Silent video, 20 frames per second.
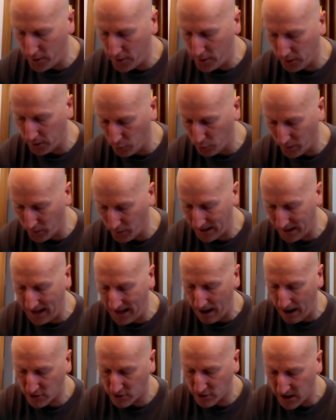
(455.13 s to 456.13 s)
I'm going to wring it
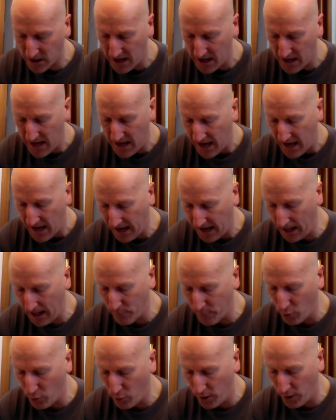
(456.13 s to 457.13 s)
out, and I'm
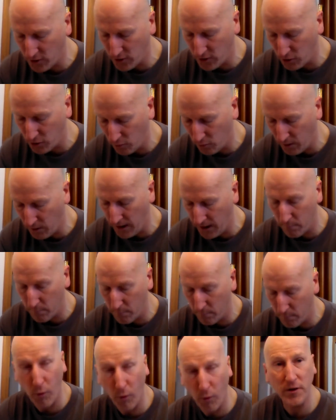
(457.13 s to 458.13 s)
going to
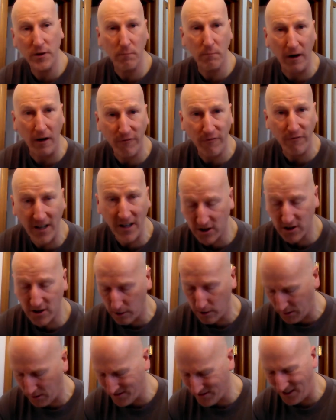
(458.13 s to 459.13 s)
moisten my face here
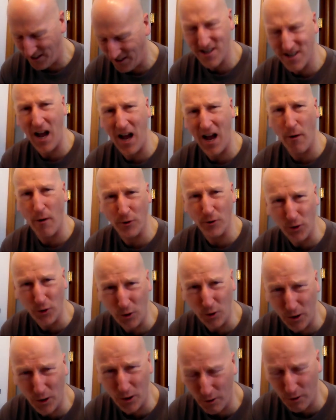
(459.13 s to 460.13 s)
because I showered
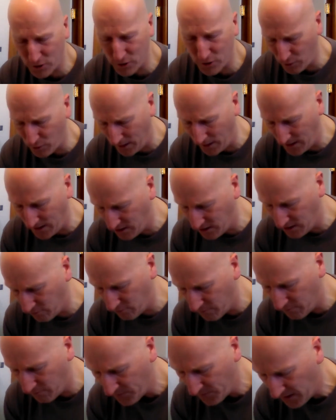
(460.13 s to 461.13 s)
earlier, so I need to
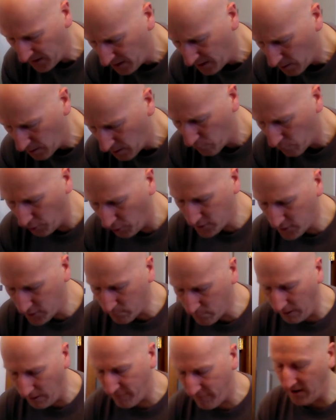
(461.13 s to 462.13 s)
moisten my
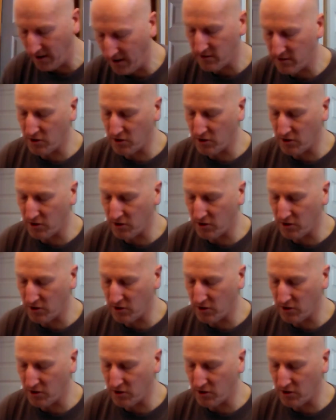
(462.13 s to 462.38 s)
face.